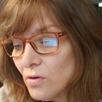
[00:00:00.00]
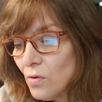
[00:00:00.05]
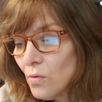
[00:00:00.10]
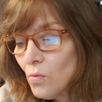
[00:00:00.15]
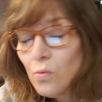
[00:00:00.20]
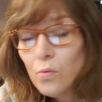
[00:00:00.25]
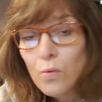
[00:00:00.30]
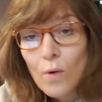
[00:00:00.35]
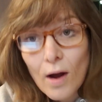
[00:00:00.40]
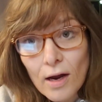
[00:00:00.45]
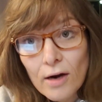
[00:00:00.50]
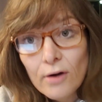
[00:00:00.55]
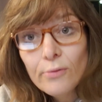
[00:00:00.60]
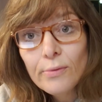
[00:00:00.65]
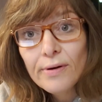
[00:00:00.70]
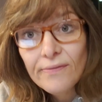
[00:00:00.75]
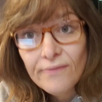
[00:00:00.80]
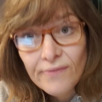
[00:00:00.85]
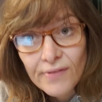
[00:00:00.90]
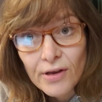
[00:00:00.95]
One
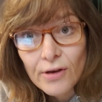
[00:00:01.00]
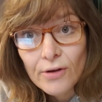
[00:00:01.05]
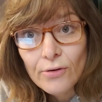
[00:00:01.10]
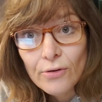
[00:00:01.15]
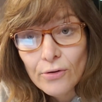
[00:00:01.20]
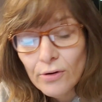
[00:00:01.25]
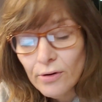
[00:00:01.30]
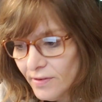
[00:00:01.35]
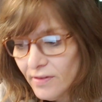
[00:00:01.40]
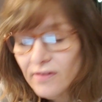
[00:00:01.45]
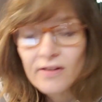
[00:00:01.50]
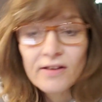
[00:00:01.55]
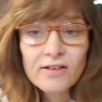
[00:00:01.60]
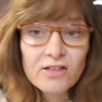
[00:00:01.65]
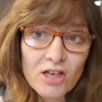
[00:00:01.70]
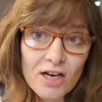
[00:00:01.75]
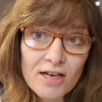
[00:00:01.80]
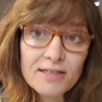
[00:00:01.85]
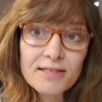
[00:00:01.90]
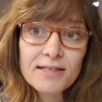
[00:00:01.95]
review
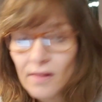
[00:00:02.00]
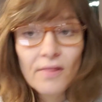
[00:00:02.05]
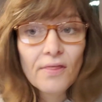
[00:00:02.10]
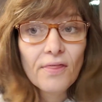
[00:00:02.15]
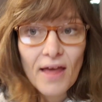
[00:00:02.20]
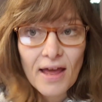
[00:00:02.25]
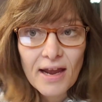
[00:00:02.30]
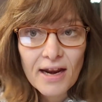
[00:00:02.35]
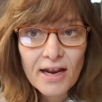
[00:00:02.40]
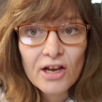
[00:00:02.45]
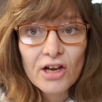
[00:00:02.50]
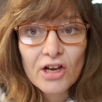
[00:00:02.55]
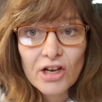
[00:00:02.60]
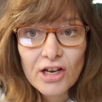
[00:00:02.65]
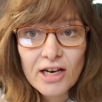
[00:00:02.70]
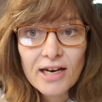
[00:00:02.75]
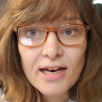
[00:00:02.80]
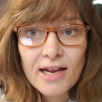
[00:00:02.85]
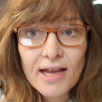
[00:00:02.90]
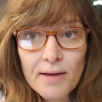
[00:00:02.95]
suggests that it
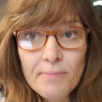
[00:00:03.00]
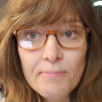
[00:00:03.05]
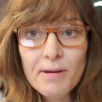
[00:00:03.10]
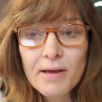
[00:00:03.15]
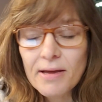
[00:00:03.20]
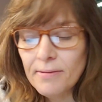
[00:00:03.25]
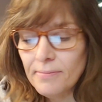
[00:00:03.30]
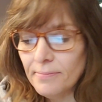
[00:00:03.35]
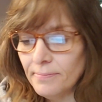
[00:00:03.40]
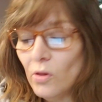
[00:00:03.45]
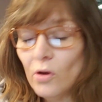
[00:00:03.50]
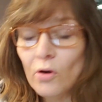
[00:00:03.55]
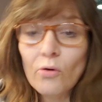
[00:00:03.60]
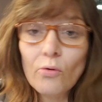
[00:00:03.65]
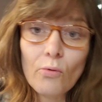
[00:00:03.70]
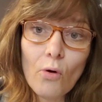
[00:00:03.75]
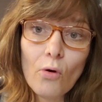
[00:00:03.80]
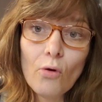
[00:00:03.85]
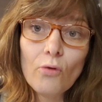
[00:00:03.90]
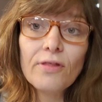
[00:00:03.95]
could inhibit the
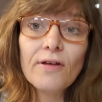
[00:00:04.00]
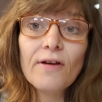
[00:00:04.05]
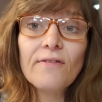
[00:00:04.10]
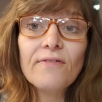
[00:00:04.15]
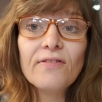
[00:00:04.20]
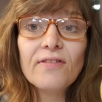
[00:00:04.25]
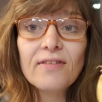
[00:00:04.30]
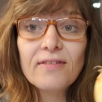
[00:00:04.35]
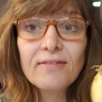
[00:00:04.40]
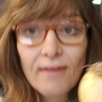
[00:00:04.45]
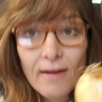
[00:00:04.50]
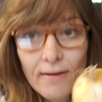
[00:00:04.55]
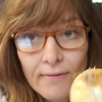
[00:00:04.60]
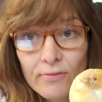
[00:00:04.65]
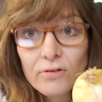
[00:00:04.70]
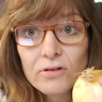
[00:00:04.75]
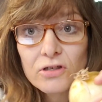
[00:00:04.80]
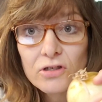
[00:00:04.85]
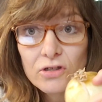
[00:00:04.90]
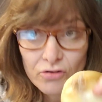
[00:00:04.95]
growth of
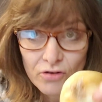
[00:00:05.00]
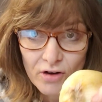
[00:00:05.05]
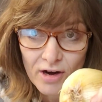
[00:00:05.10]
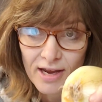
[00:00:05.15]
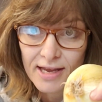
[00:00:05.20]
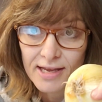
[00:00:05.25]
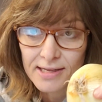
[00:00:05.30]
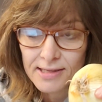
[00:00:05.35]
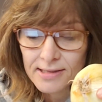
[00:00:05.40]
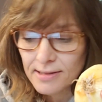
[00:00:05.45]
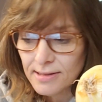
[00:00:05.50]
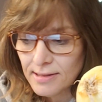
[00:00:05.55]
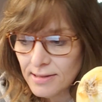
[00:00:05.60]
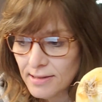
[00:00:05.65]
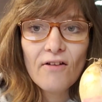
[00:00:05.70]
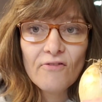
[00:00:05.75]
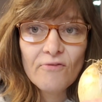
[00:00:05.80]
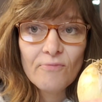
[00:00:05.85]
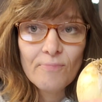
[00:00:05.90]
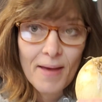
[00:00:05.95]
several strains
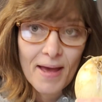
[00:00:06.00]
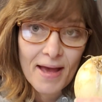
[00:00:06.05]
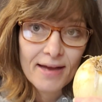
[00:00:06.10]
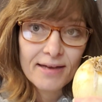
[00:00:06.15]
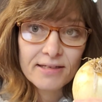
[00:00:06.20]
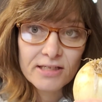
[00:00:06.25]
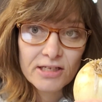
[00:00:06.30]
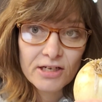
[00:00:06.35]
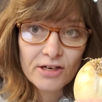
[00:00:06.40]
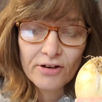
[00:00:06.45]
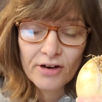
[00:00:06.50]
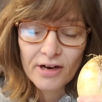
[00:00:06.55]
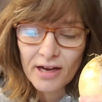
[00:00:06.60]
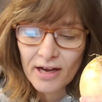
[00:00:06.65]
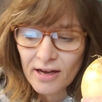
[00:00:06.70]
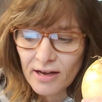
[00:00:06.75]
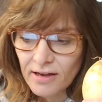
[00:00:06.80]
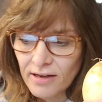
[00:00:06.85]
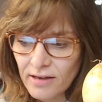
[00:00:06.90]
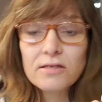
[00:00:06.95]
of
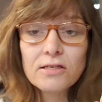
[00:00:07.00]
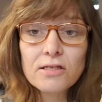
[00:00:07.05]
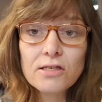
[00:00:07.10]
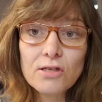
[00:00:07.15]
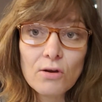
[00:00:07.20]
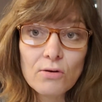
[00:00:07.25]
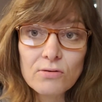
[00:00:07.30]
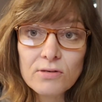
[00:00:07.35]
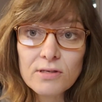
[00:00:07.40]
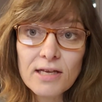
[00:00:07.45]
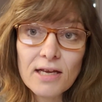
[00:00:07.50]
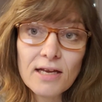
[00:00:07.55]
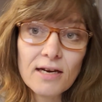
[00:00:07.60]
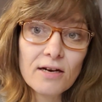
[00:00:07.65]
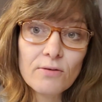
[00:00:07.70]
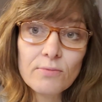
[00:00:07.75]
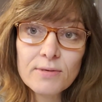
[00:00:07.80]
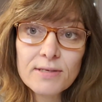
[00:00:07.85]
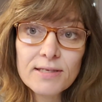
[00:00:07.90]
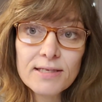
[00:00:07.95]
bacteria
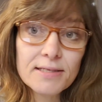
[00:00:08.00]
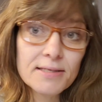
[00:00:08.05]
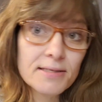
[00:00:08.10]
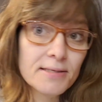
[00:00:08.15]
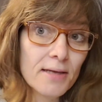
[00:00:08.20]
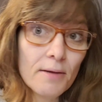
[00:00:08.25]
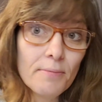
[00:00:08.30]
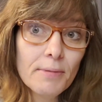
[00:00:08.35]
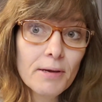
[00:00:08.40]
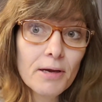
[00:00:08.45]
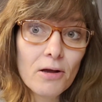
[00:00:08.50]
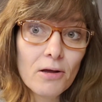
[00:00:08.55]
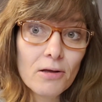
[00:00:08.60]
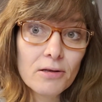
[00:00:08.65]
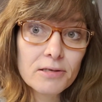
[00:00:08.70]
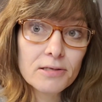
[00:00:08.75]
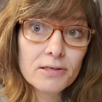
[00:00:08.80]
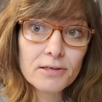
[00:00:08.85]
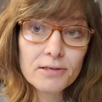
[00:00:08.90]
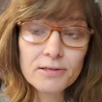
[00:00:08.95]
associated with stomach
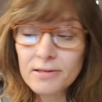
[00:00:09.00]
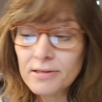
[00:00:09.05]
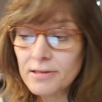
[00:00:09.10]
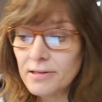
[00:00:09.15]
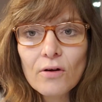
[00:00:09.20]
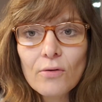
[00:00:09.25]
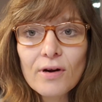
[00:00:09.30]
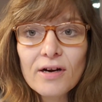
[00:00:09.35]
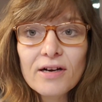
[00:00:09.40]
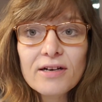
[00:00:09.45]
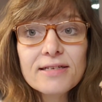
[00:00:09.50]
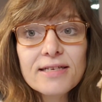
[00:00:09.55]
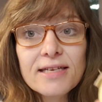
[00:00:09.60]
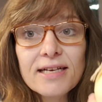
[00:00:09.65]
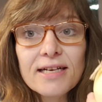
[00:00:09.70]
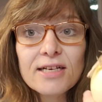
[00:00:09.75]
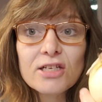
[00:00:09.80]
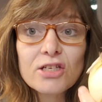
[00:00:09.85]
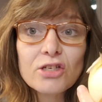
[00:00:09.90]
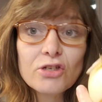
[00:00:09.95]
ulcers.
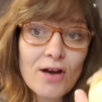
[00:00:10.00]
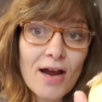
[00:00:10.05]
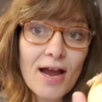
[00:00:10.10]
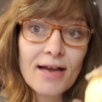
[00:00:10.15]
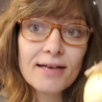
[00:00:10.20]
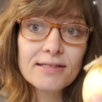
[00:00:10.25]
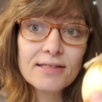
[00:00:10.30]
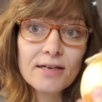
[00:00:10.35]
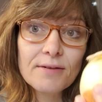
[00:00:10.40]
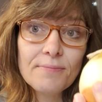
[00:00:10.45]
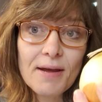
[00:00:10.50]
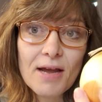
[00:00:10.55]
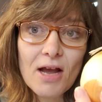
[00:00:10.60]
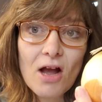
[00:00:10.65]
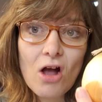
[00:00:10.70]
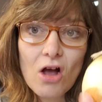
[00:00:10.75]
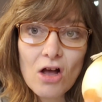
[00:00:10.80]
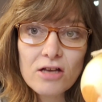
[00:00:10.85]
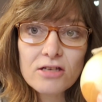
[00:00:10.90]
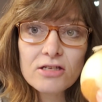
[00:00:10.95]
Quercetin extracted may
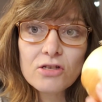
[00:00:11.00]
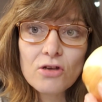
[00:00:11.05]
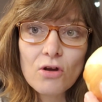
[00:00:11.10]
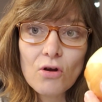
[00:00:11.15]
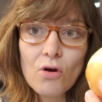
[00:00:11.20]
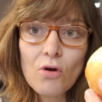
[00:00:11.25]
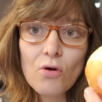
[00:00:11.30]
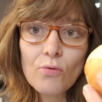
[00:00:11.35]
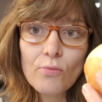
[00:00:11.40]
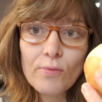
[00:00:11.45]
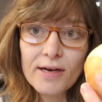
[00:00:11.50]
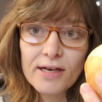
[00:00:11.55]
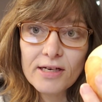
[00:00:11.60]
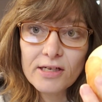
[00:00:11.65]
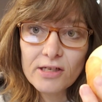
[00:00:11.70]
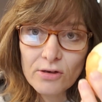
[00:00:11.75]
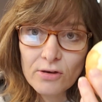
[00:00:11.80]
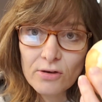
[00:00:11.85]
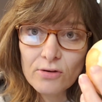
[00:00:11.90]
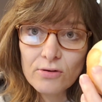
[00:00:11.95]
also
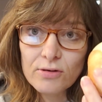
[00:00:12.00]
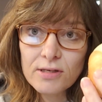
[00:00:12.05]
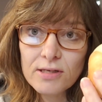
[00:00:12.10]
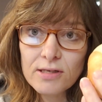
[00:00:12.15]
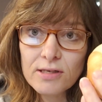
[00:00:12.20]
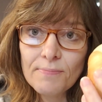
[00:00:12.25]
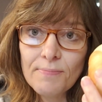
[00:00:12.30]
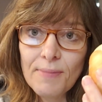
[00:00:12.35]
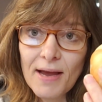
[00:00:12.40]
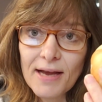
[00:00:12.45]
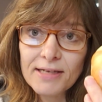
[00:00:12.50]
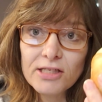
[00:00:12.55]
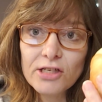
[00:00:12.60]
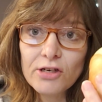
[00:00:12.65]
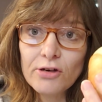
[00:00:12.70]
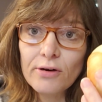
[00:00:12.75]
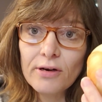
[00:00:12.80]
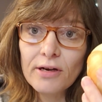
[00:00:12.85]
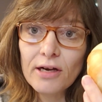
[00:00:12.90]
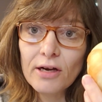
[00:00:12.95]
reduce
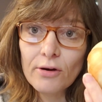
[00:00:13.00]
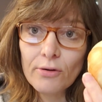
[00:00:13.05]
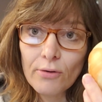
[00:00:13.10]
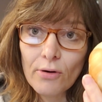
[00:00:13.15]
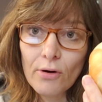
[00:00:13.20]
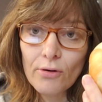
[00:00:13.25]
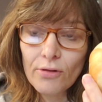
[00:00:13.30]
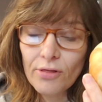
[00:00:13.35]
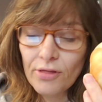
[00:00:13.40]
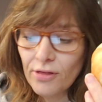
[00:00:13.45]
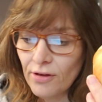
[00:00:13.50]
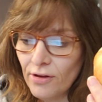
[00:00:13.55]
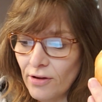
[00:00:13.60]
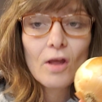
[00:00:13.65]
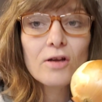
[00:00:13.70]
bacteria growth.